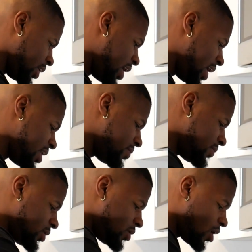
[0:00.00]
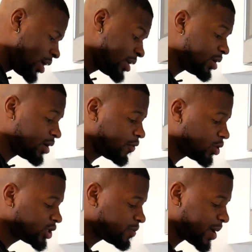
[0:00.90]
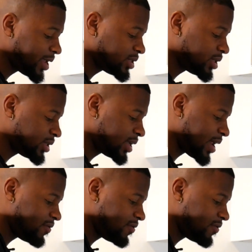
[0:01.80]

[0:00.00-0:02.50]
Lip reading: and you know, and of course spices, and I